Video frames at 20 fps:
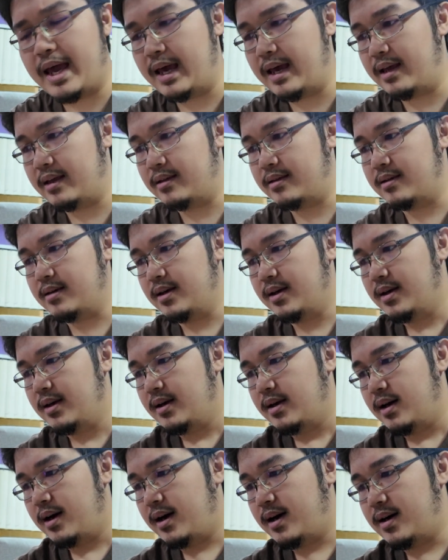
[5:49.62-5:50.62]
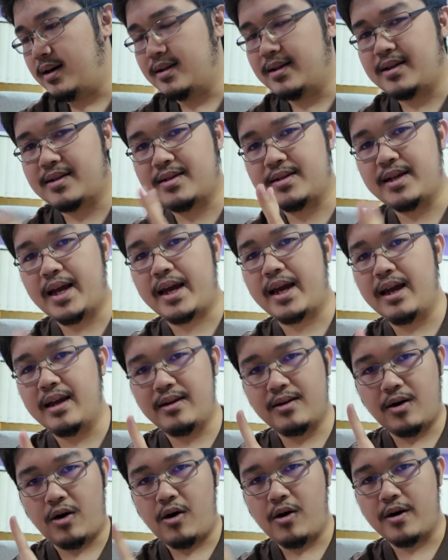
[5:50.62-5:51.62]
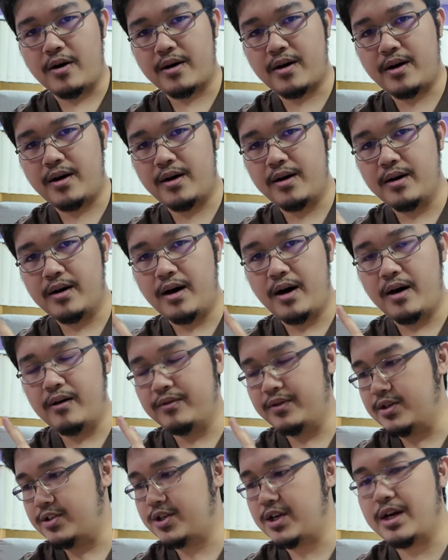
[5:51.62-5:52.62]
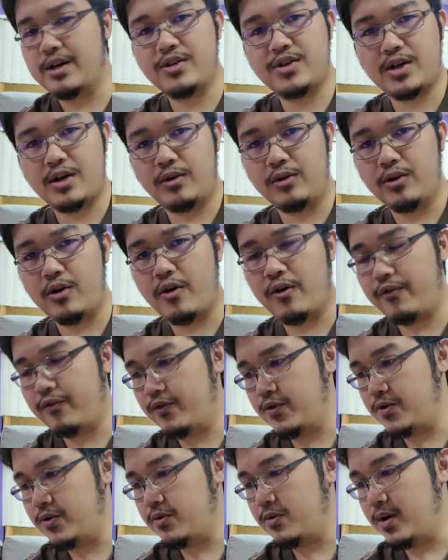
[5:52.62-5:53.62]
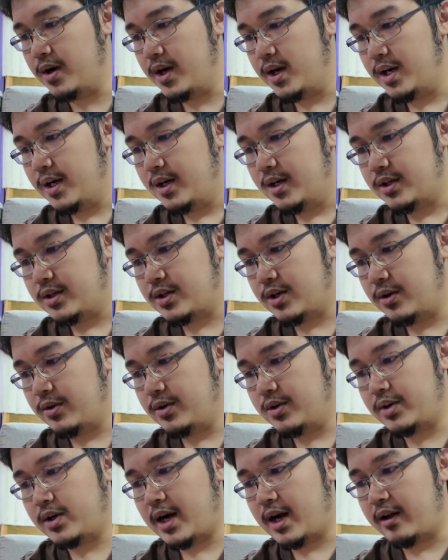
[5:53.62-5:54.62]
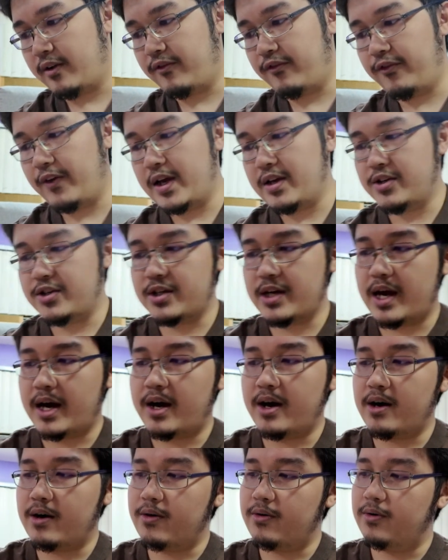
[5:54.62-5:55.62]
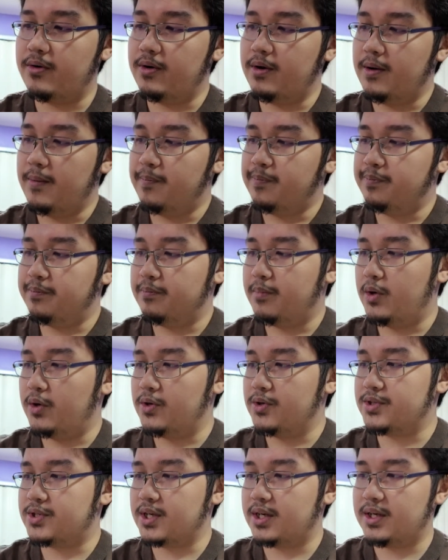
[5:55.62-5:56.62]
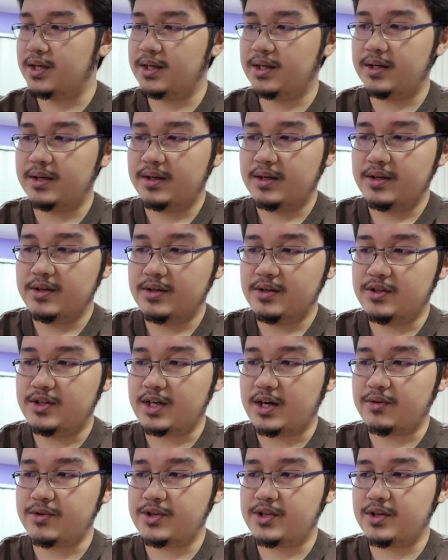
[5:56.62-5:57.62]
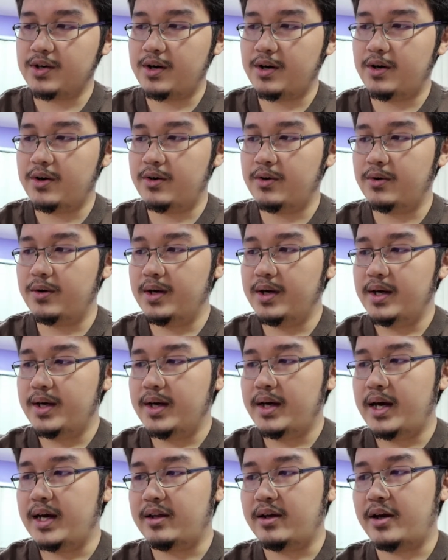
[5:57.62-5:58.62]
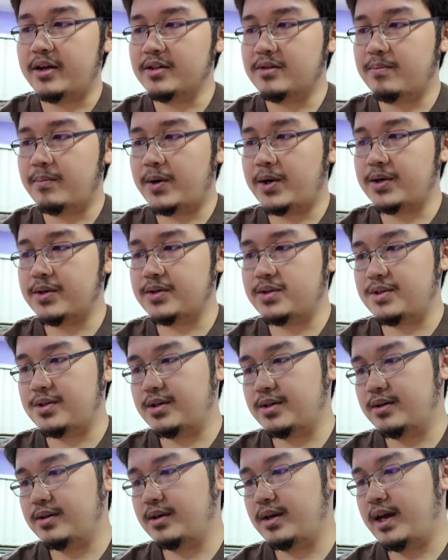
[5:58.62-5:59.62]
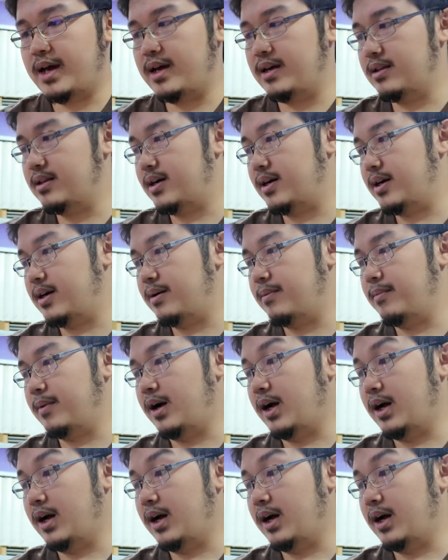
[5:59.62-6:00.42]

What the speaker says: and the second arc of the Shenshou Law Fu. So you got Fei Xiao, Moza, Jiao Qiu, and Hunt March. And I'm